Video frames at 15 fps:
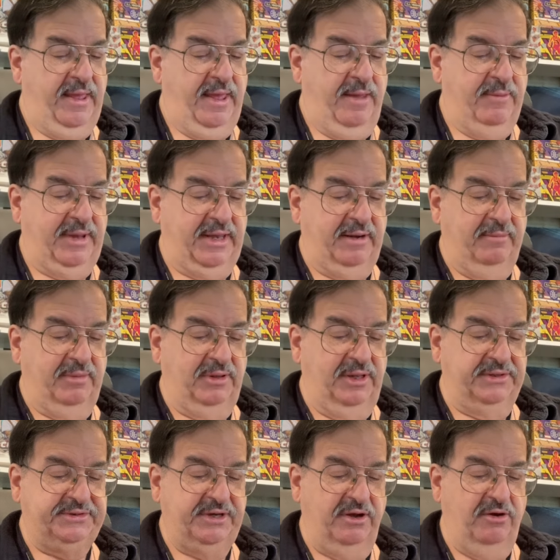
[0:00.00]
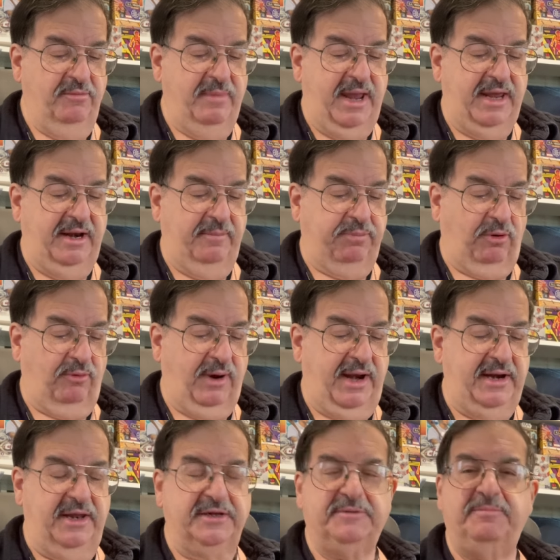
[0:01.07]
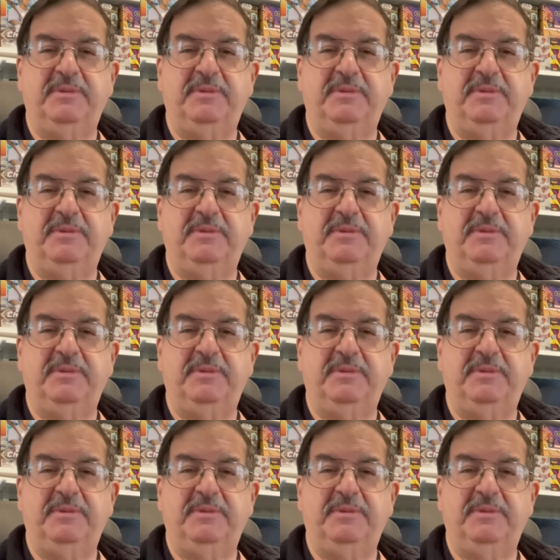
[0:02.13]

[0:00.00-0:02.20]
And we got a Melissa Humana Paredes